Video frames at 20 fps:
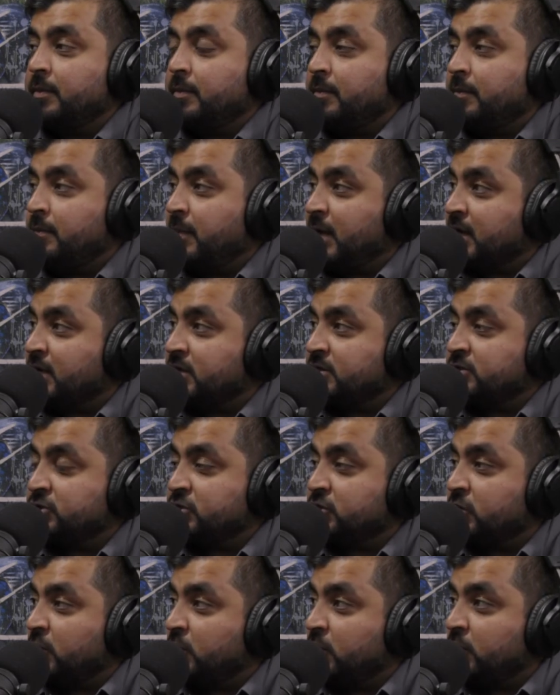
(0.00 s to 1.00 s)
Making
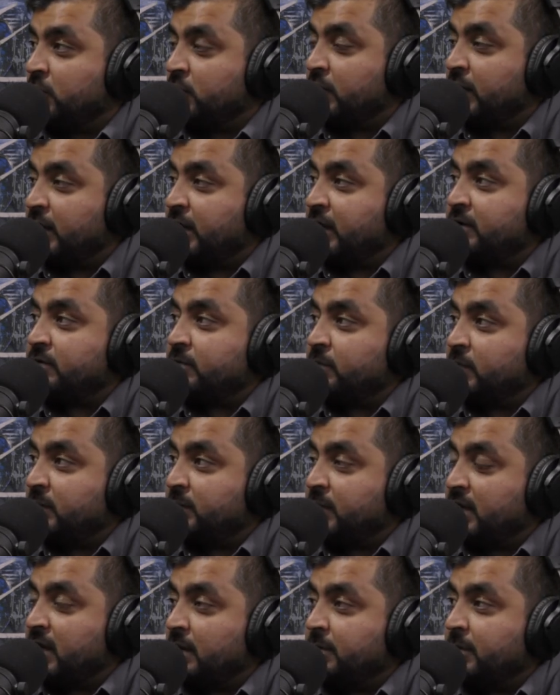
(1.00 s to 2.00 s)
sure it will
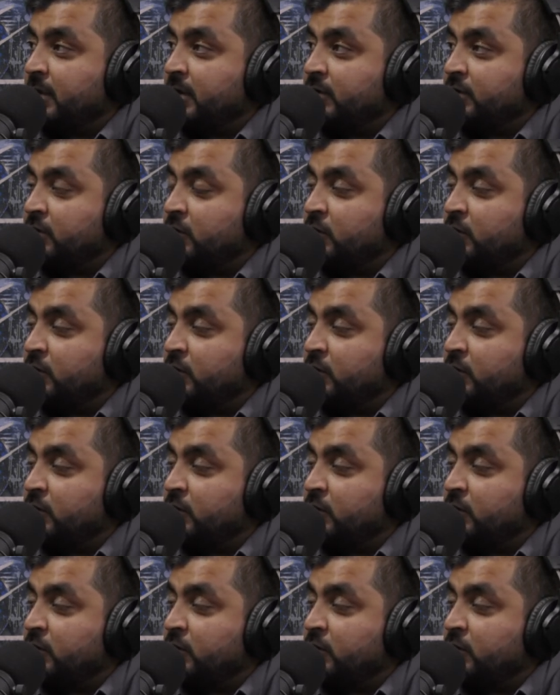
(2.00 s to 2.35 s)
be able